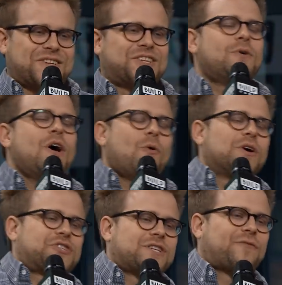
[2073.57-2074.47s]
She,
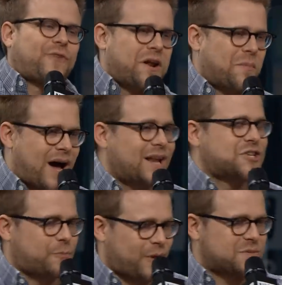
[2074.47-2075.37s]
well, she's a friend of mine, and
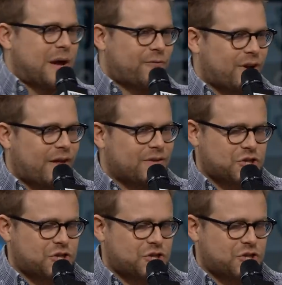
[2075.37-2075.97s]
she plays my friend on the